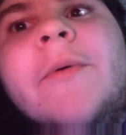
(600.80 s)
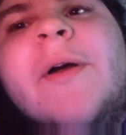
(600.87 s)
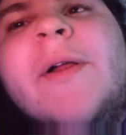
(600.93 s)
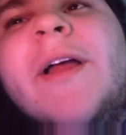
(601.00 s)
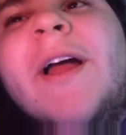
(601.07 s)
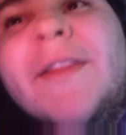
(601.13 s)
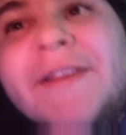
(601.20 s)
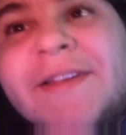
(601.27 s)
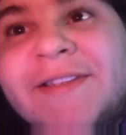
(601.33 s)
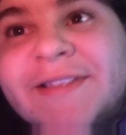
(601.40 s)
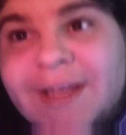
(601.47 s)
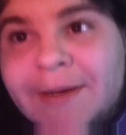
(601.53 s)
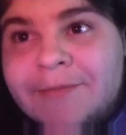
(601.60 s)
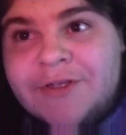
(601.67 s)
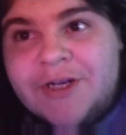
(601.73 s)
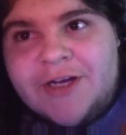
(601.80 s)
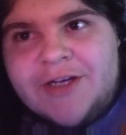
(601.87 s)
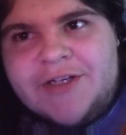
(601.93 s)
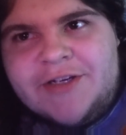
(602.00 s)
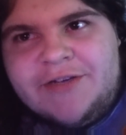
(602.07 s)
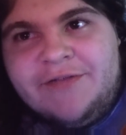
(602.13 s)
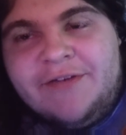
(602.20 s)
quickly on the
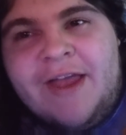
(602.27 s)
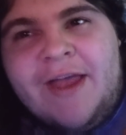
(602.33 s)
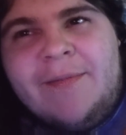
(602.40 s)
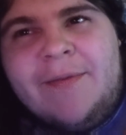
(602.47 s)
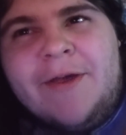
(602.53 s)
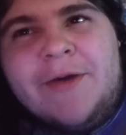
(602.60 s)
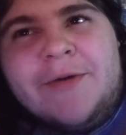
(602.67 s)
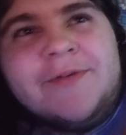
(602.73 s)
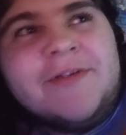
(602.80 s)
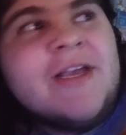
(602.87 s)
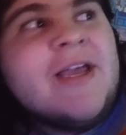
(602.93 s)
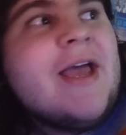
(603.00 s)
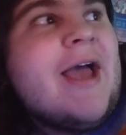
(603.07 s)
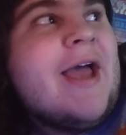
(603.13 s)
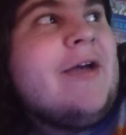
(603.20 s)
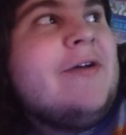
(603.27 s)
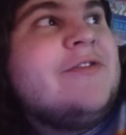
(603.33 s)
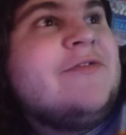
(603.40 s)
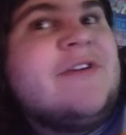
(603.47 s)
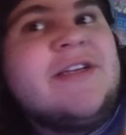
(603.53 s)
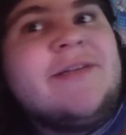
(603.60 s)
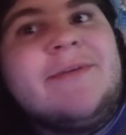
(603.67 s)
subject of cameos, I
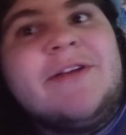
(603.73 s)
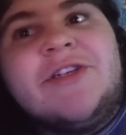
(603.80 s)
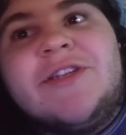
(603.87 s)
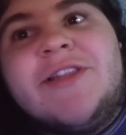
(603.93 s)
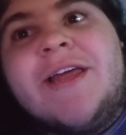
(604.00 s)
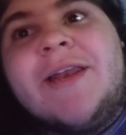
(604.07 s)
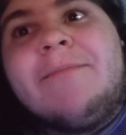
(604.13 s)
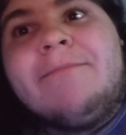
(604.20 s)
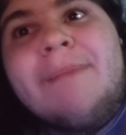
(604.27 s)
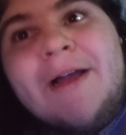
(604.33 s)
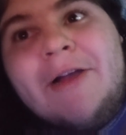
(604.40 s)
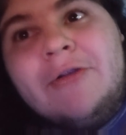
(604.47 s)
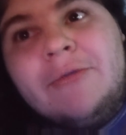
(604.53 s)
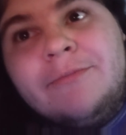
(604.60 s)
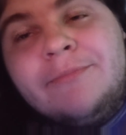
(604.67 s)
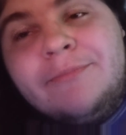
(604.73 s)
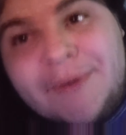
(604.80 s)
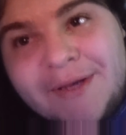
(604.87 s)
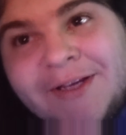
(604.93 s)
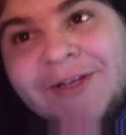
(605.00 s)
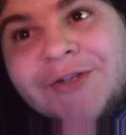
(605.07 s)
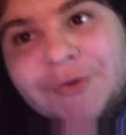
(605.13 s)
also forgot to mention that Michael
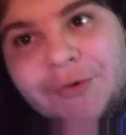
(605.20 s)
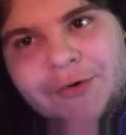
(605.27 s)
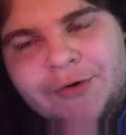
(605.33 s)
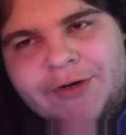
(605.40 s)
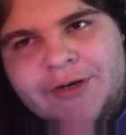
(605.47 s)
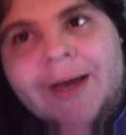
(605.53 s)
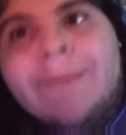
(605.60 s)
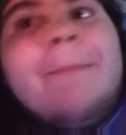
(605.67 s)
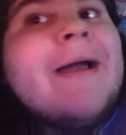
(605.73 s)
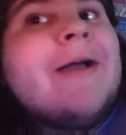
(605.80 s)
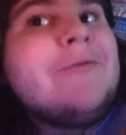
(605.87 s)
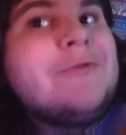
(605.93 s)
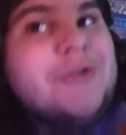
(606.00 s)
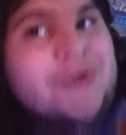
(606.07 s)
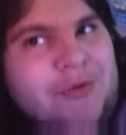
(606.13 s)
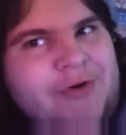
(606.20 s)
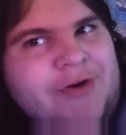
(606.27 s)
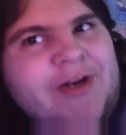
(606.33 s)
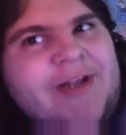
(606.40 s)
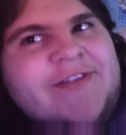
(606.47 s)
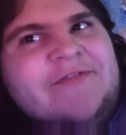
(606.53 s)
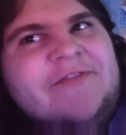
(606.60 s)
B. Jordan, not Michael
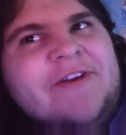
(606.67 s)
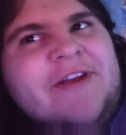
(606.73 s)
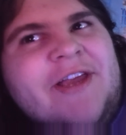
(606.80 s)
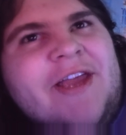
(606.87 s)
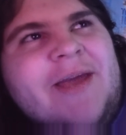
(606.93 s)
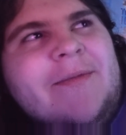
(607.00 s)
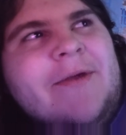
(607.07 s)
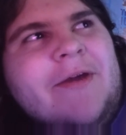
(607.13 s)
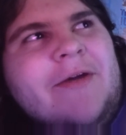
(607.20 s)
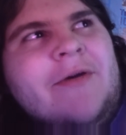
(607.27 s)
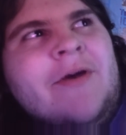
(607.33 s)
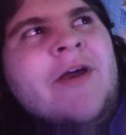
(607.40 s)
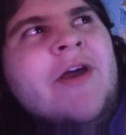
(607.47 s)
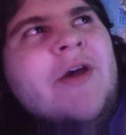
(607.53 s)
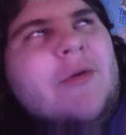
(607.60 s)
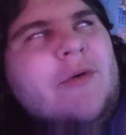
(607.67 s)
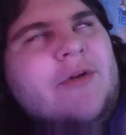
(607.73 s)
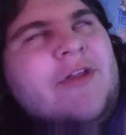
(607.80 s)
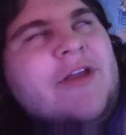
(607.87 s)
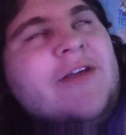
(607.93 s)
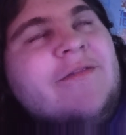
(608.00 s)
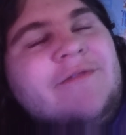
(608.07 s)
Jordan, has a funny cameo
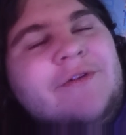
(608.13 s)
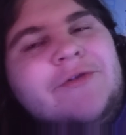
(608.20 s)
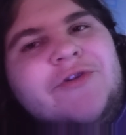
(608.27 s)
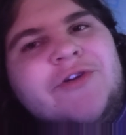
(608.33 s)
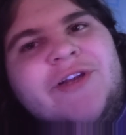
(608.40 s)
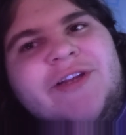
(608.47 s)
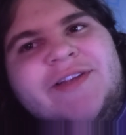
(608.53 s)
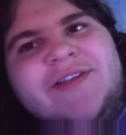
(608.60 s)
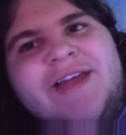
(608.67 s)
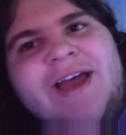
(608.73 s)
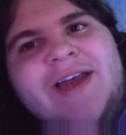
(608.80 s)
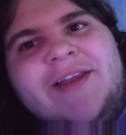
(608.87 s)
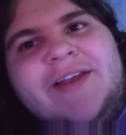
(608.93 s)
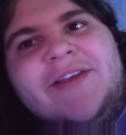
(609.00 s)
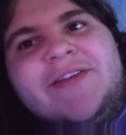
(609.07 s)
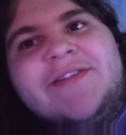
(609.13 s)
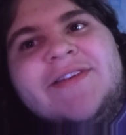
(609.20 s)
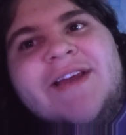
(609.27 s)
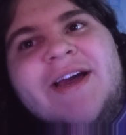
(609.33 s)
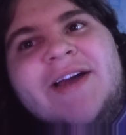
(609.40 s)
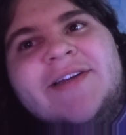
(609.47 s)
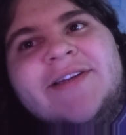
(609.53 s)
where the confusion is that he
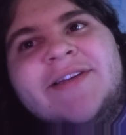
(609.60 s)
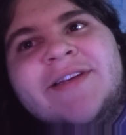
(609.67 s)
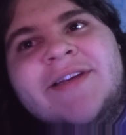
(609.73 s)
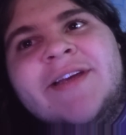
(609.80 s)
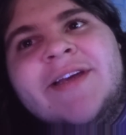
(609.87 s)
is not